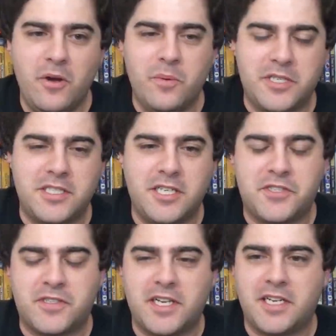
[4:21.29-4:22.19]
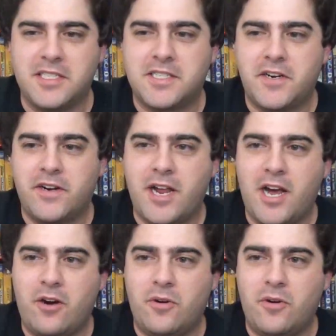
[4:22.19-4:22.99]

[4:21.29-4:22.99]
which is interesting considering how